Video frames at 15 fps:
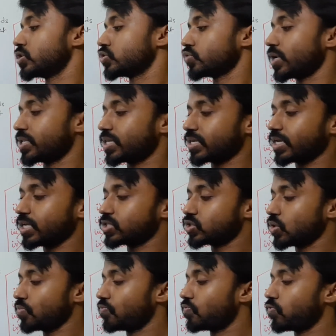So at the case
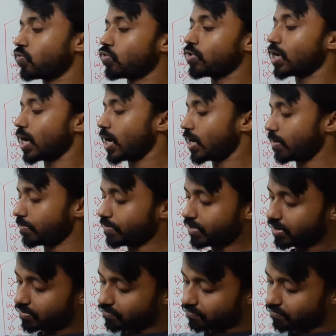of forearm,